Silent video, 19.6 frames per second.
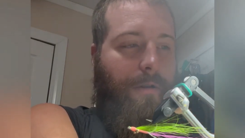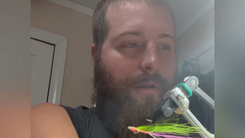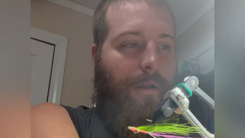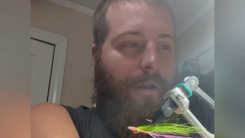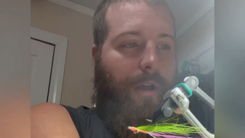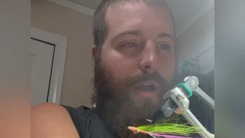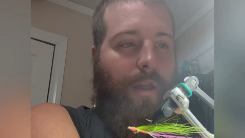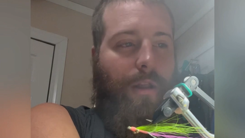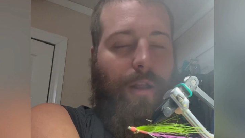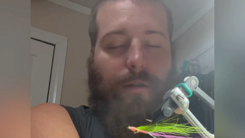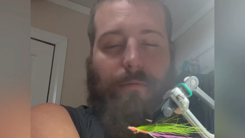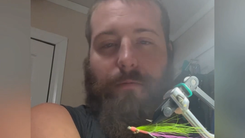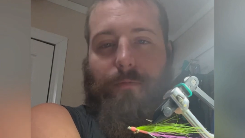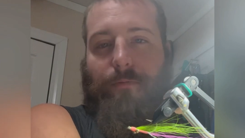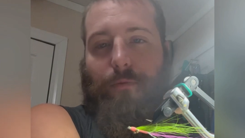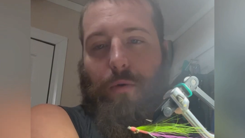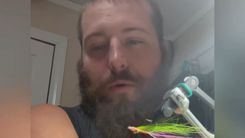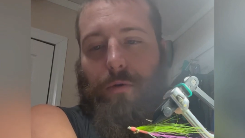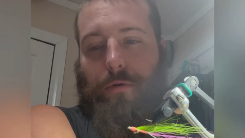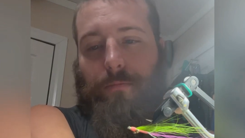And like
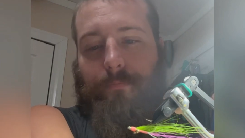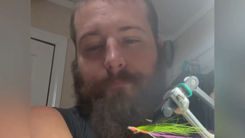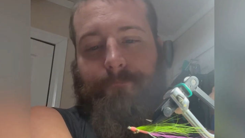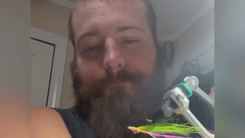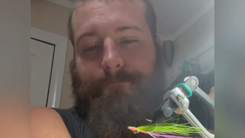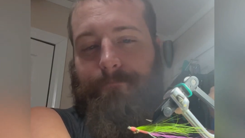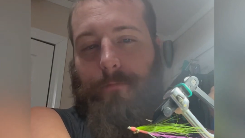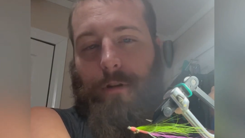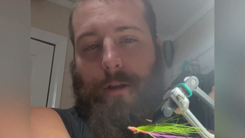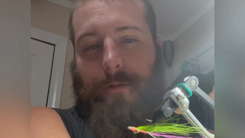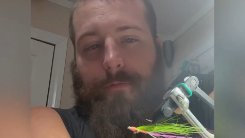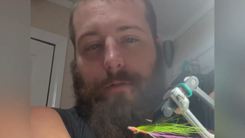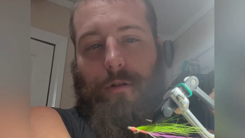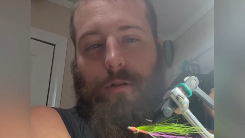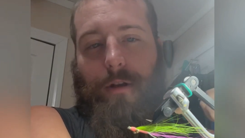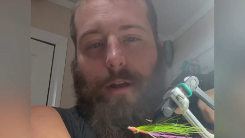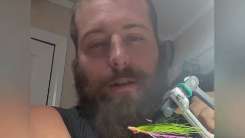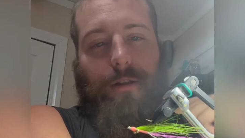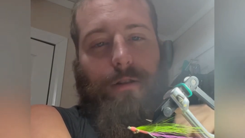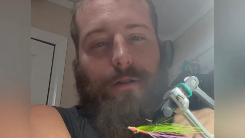before, if you
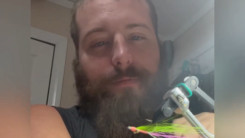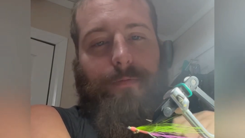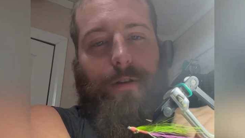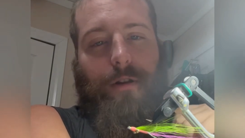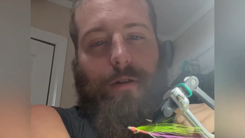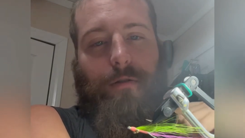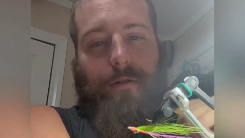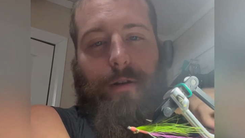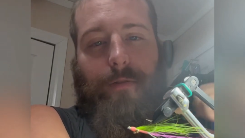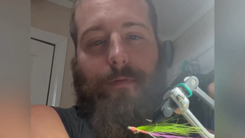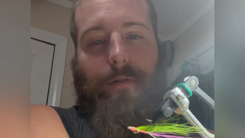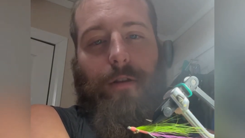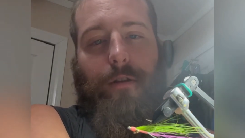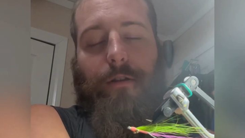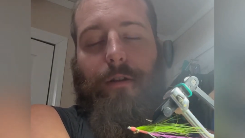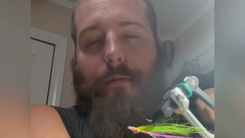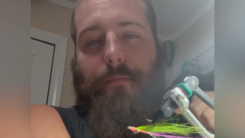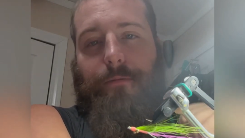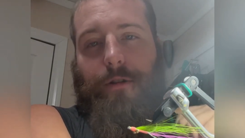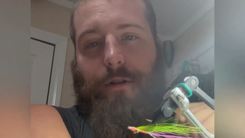like this video, give it a
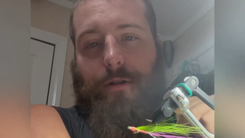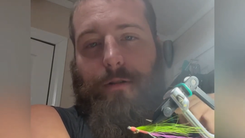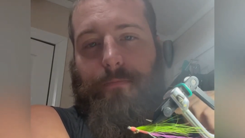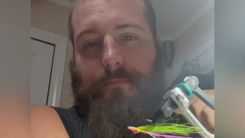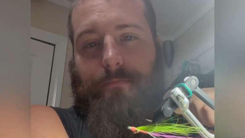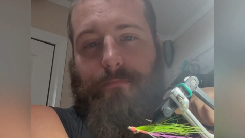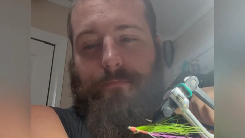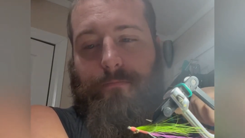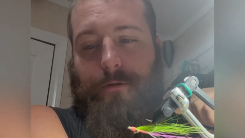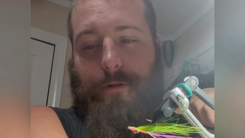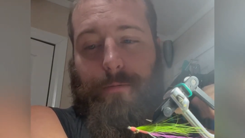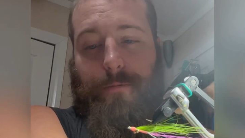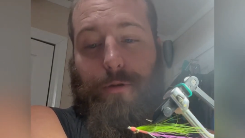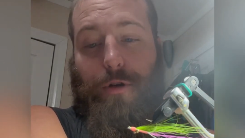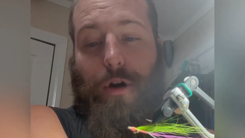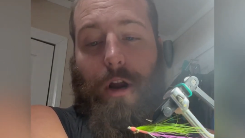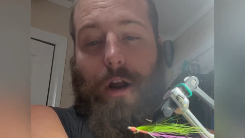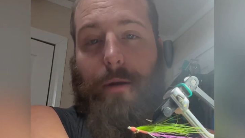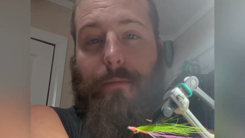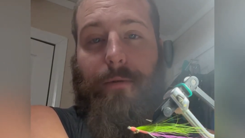thumbs up.
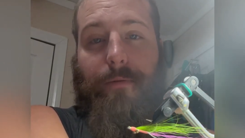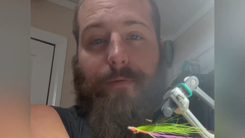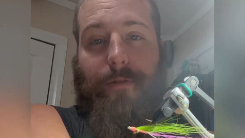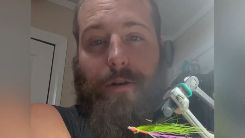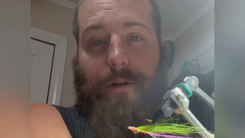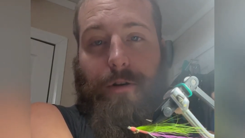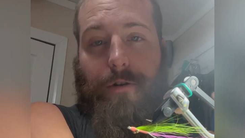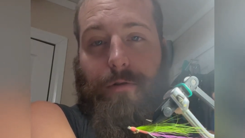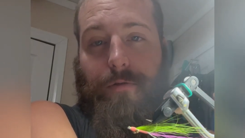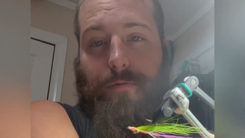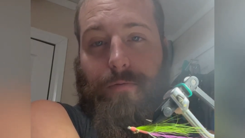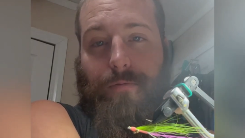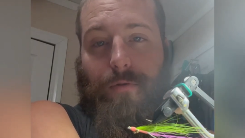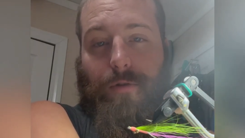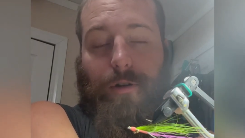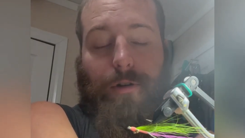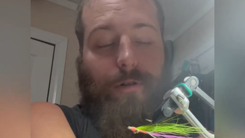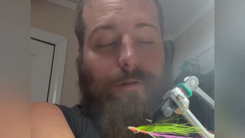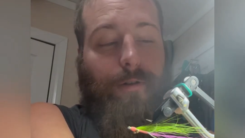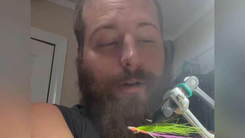Subscribe if you're new or
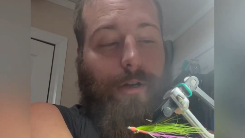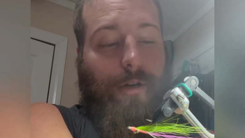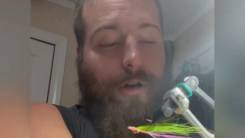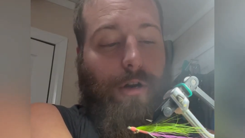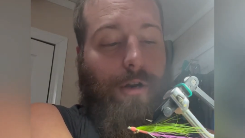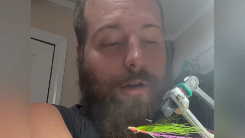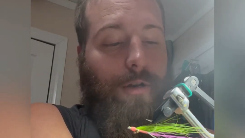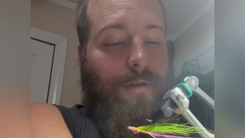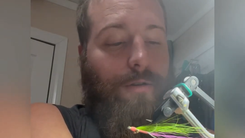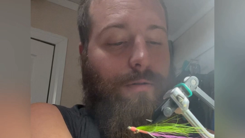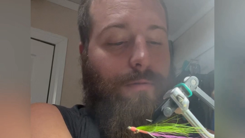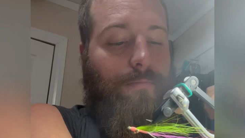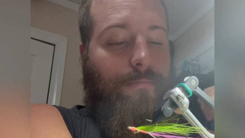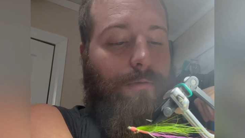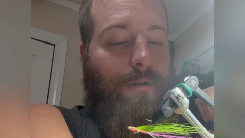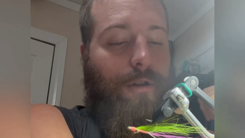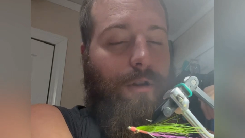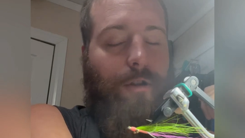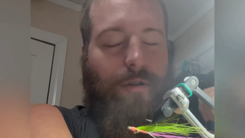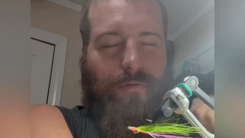you're returning.
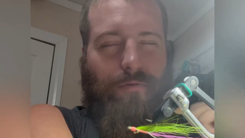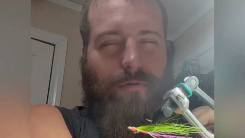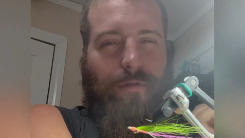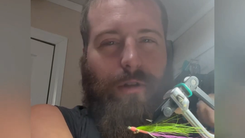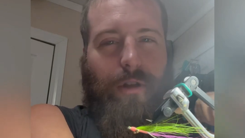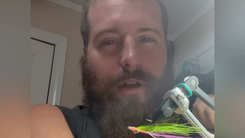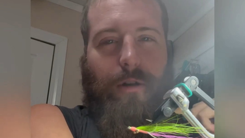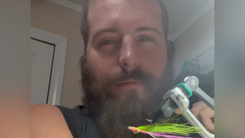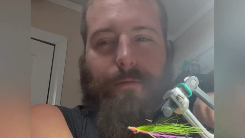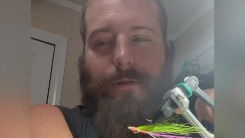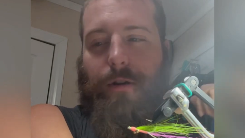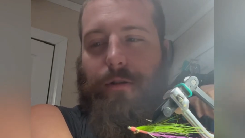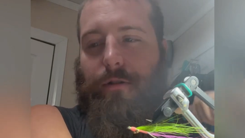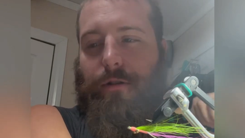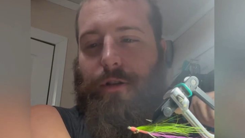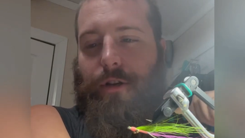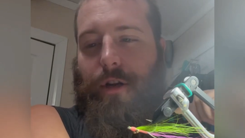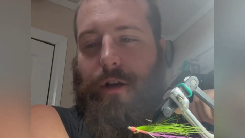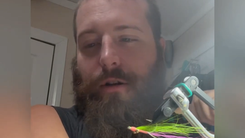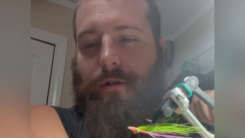Really helps out the
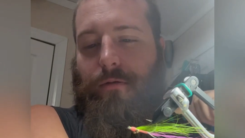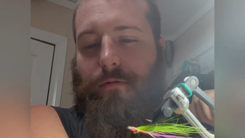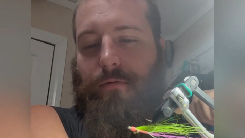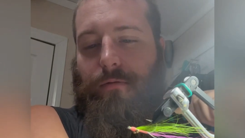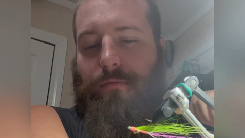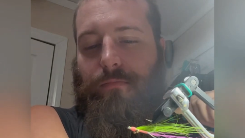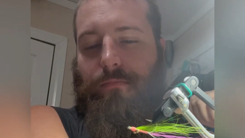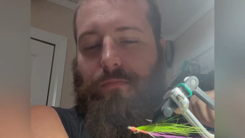channel.